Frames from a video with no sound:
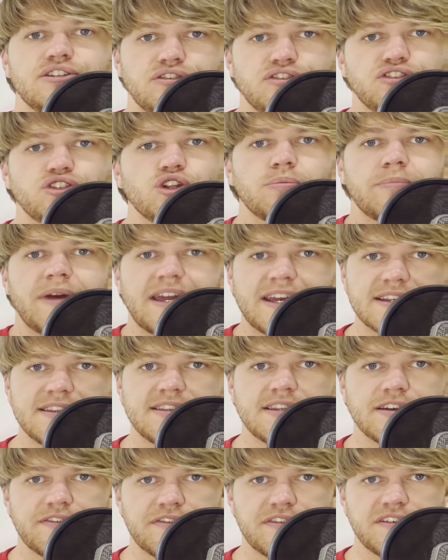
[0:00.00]
to still make a
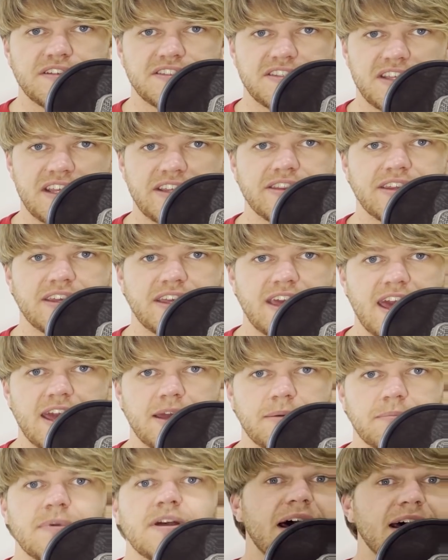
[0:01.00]
difference in the
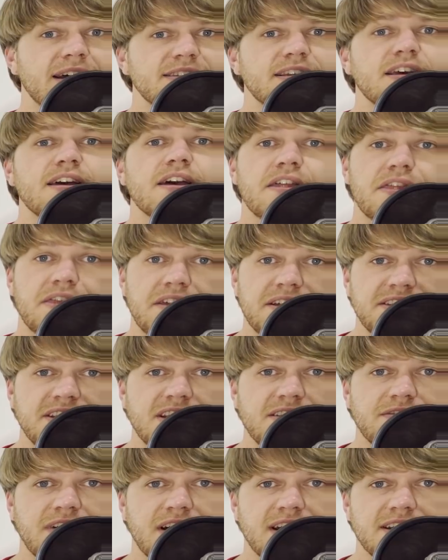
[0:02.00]
game, but this
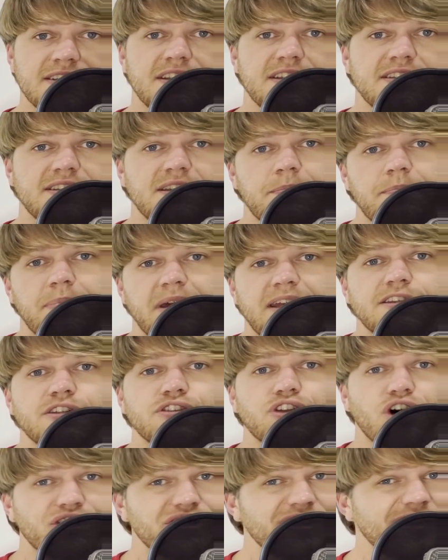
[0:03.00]
advice is
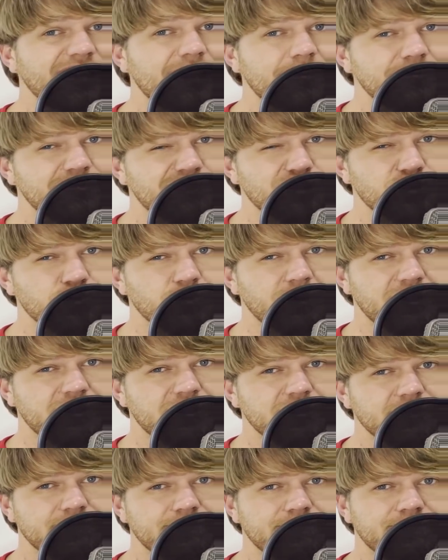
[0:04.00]
dependent on the game situation.